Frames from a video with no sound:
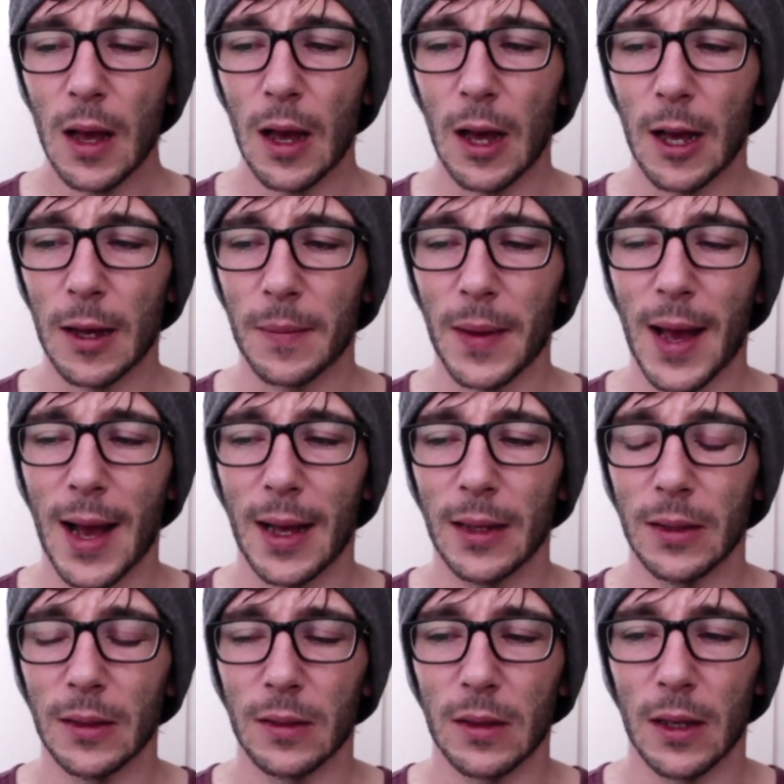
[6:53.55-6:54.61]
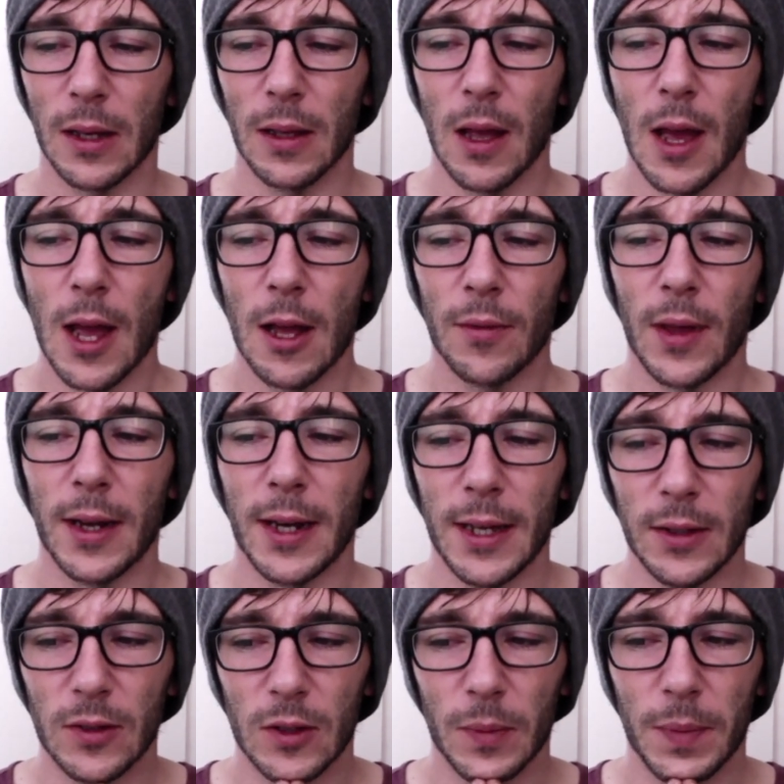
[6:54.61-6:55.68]
and that there
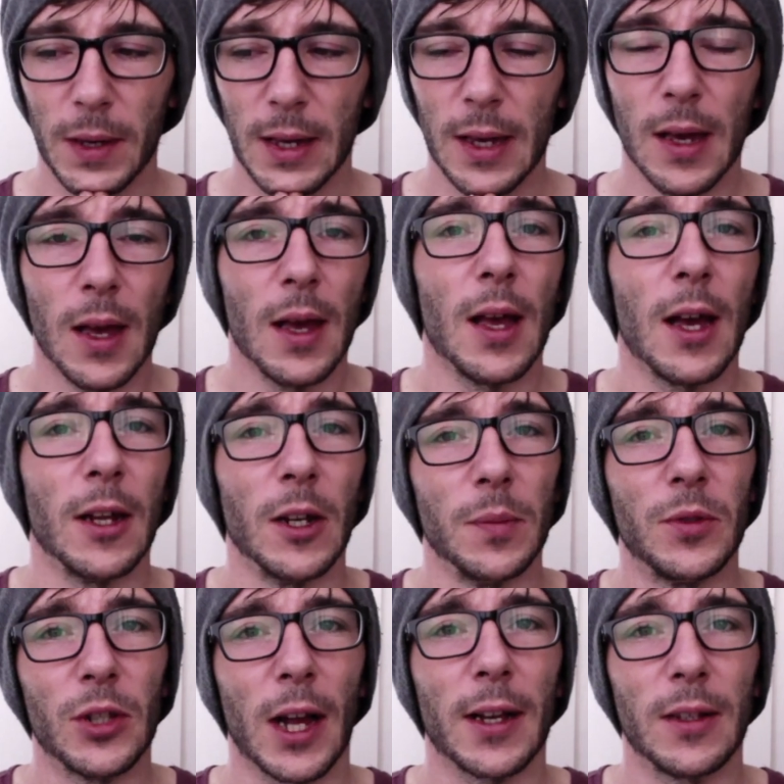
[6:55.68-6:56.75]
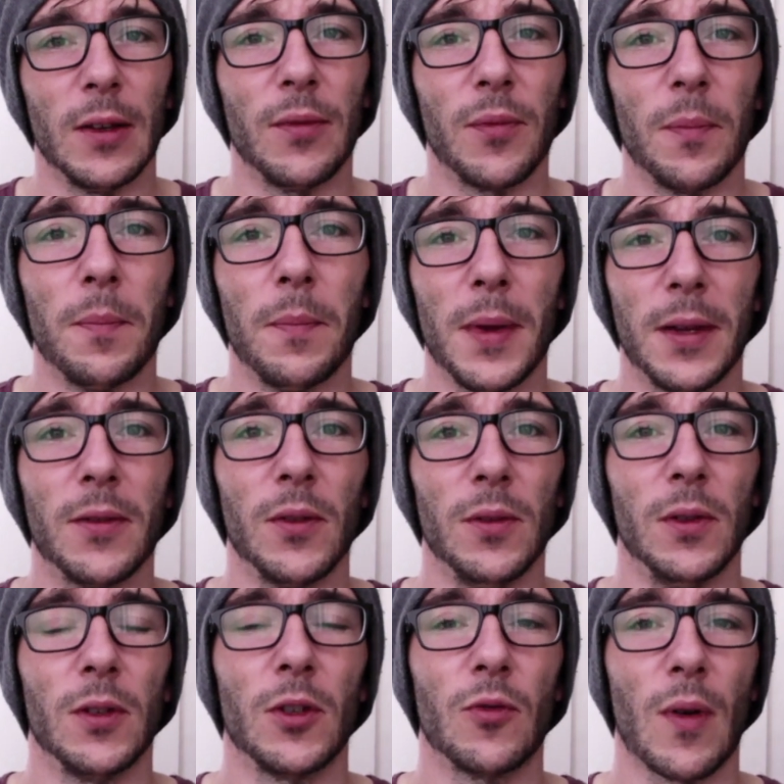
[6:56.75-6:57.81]
needs to be an objective middle
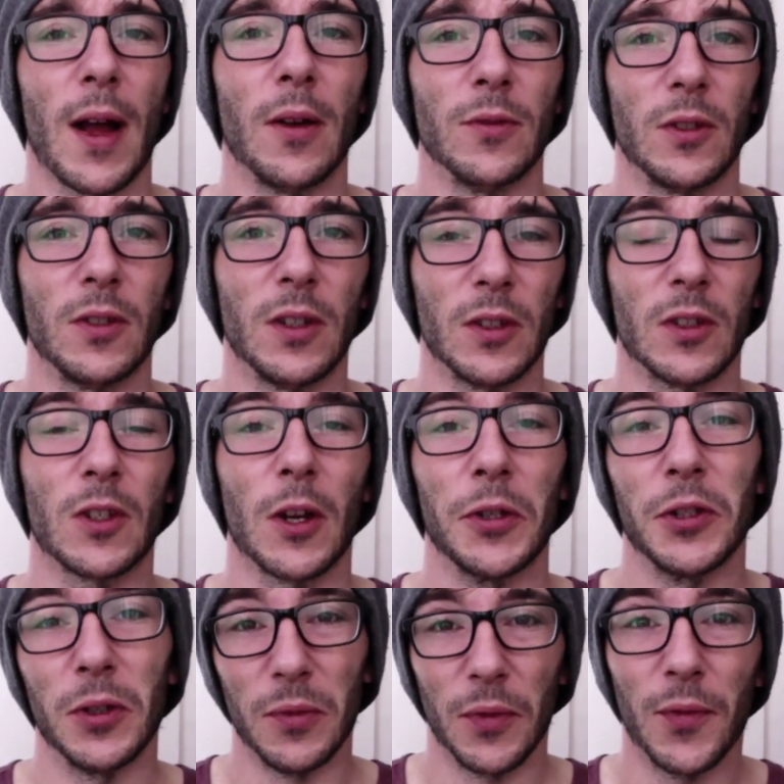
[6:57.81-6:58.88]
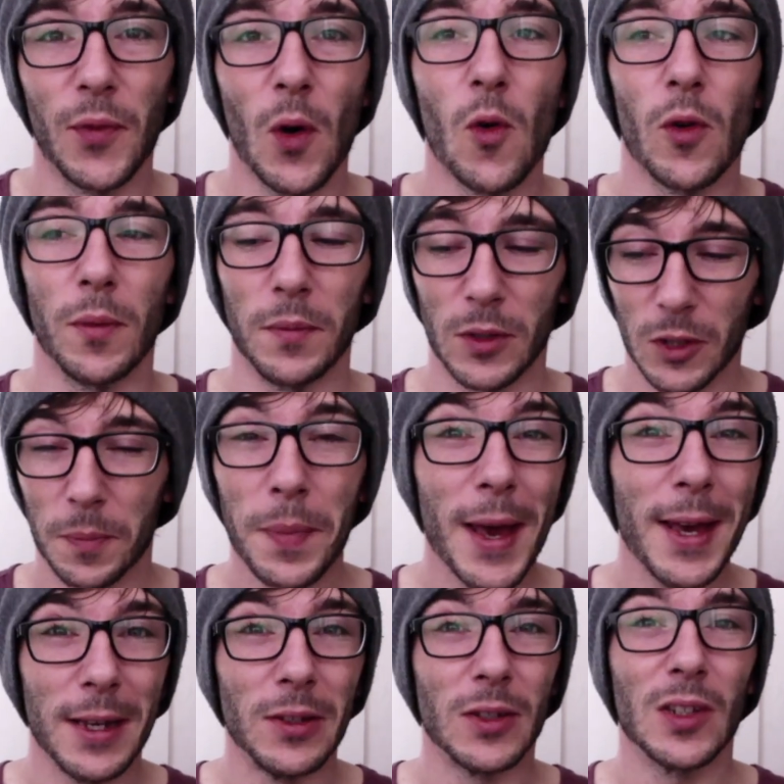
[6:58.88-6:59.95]
ground discussion forum
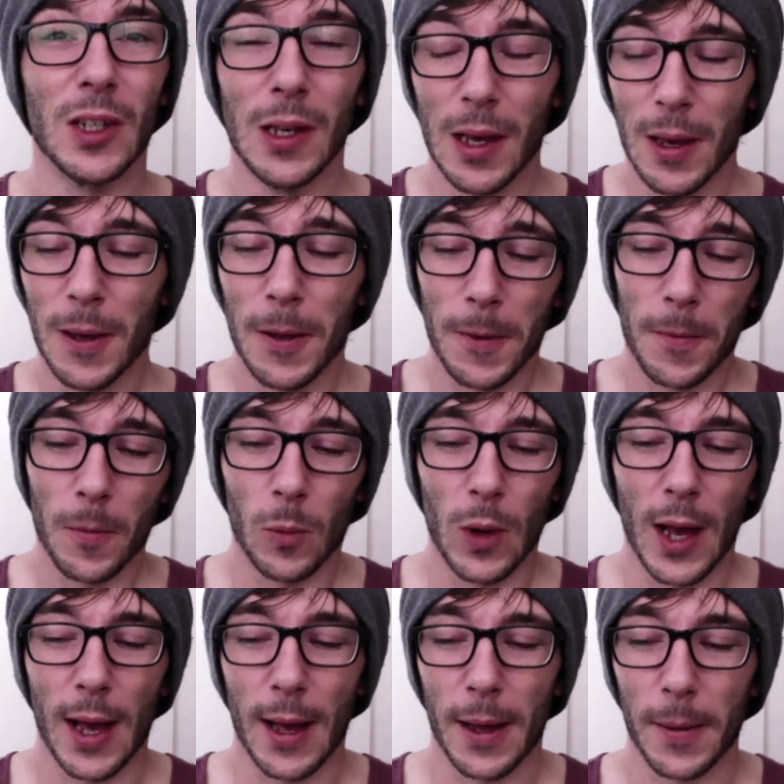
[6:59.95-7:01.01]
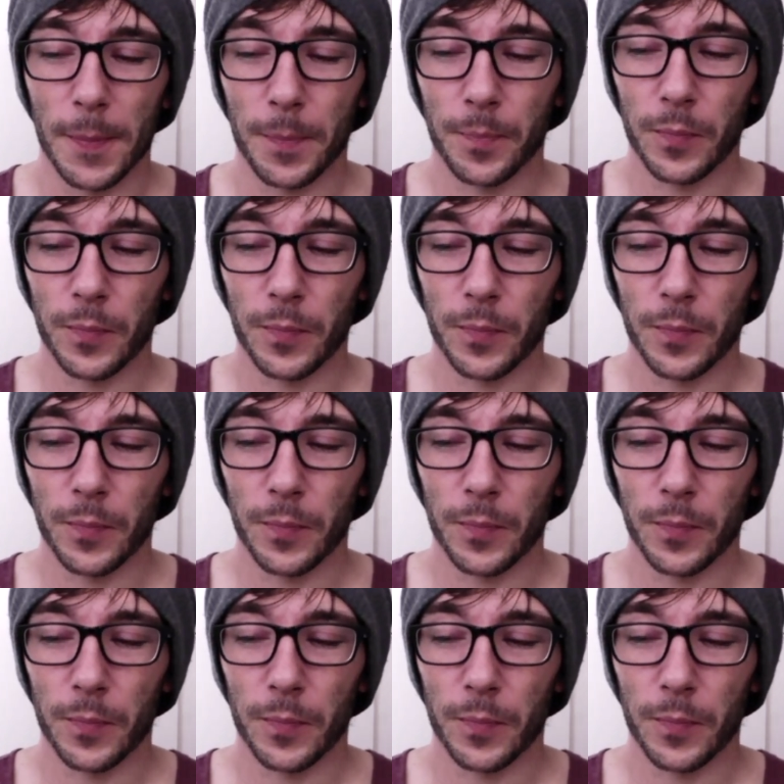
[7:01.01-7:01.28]
space where